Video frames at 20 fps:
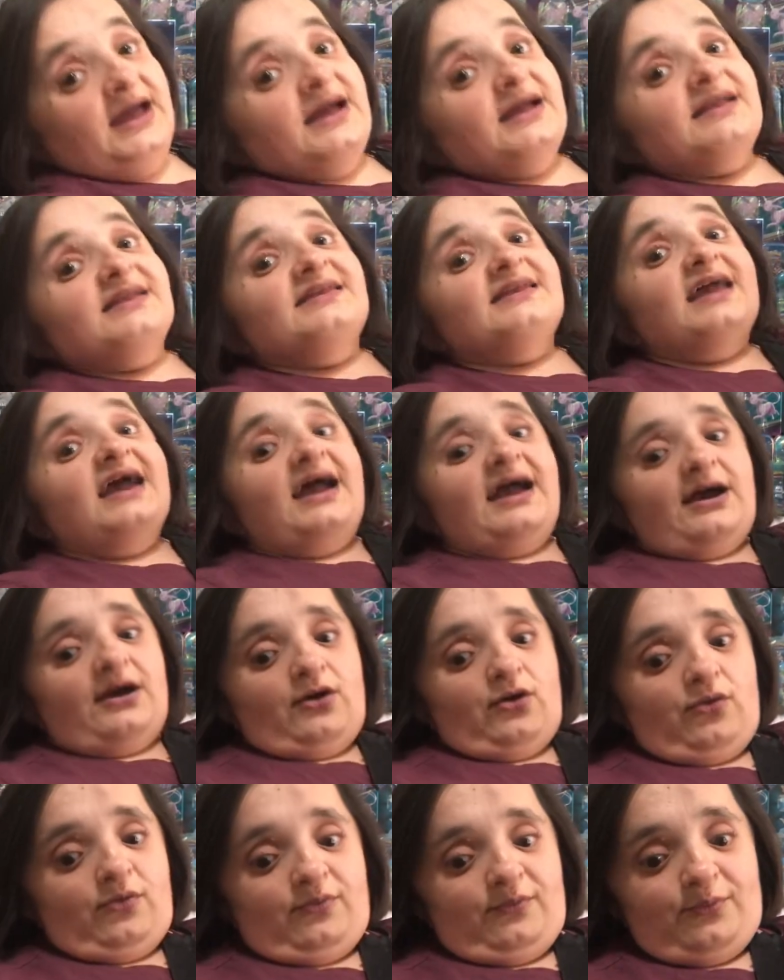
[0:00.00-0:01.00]

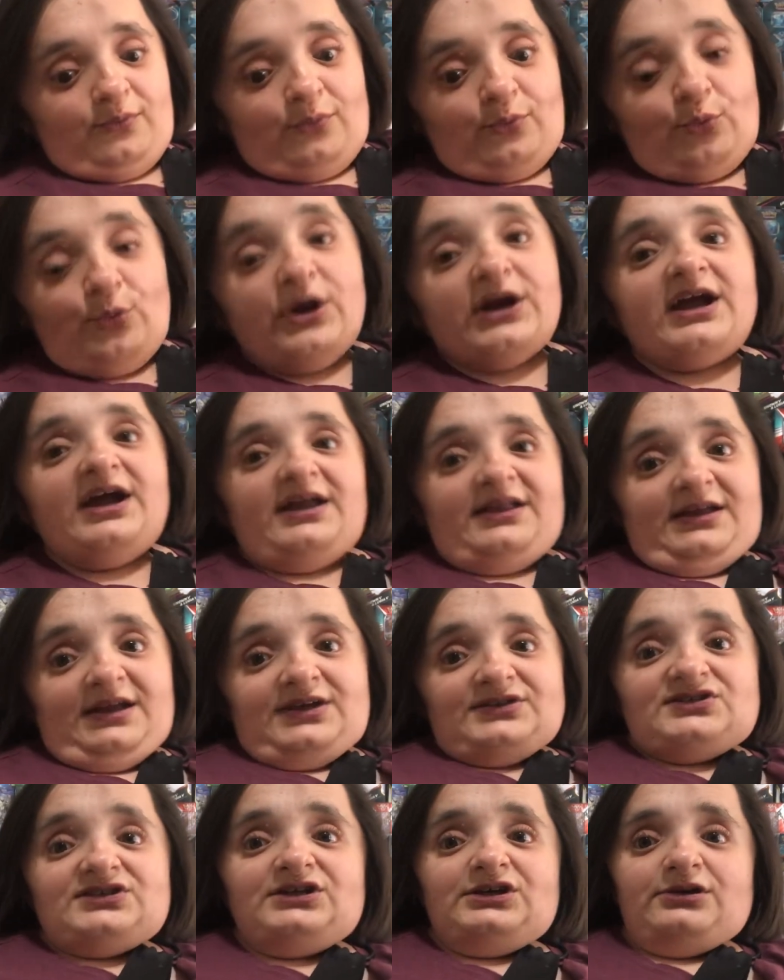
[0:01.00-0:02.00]
now we're getting
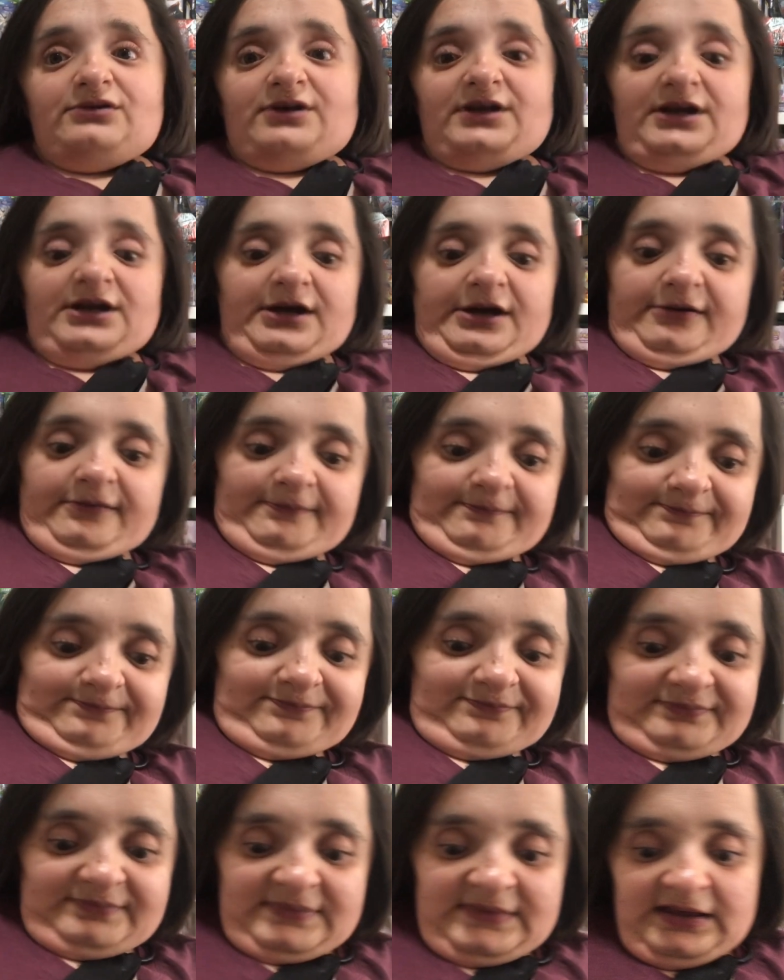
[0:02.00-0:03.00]
into Yu-Gi-Oh!
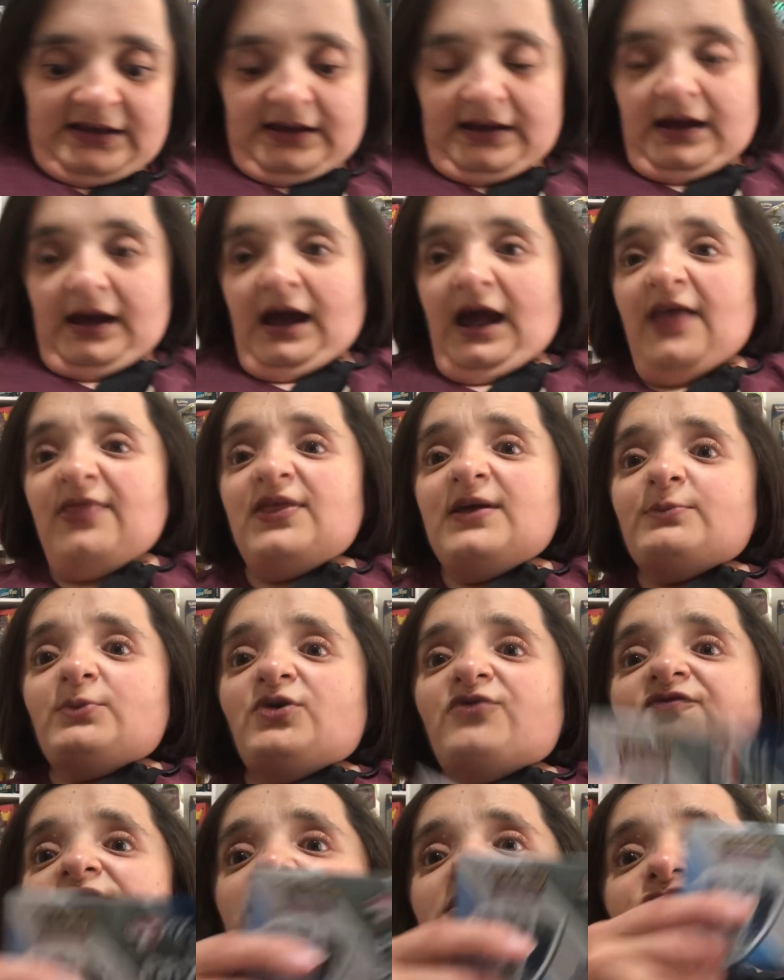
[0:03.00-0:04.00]
And then
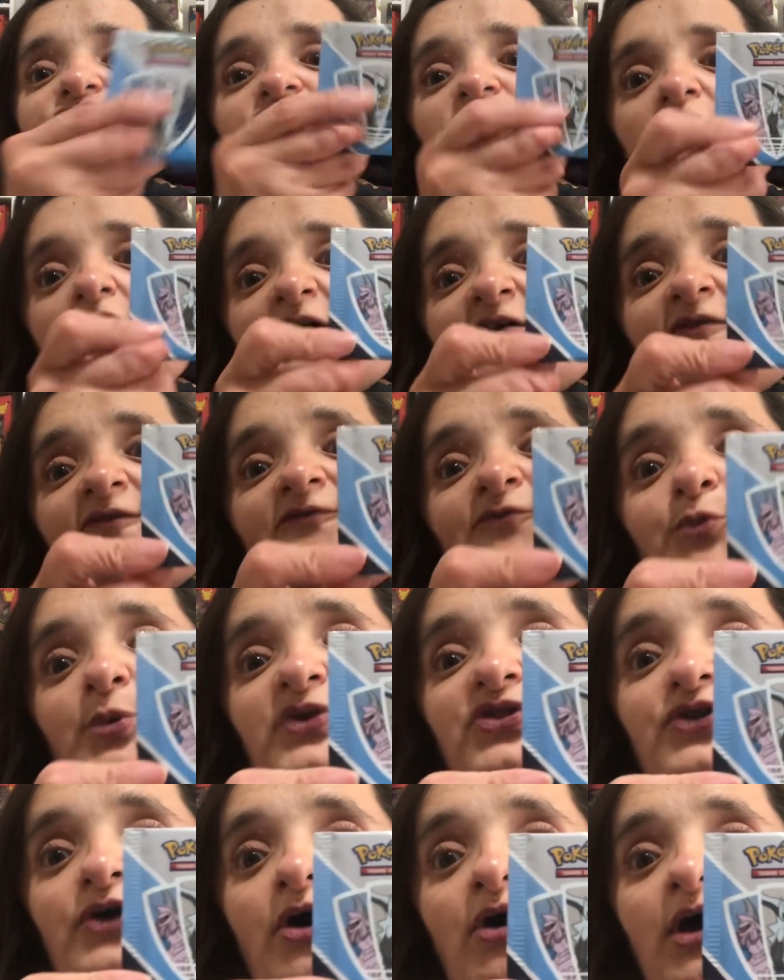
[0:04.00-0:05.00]
we'll finish off
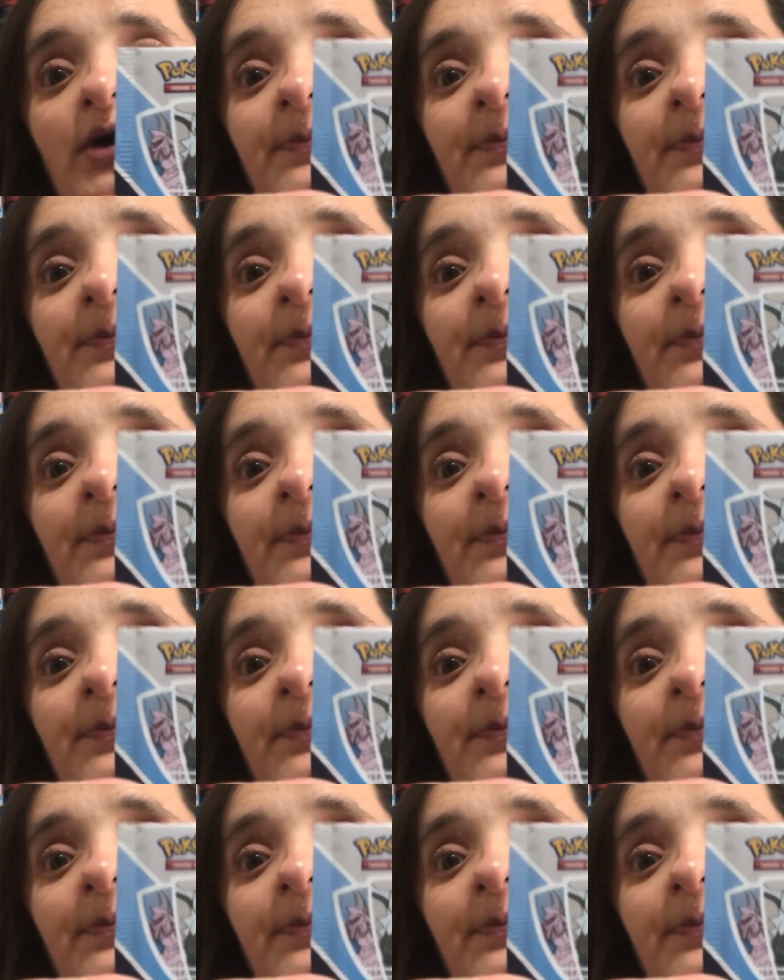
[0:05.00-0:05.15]
with our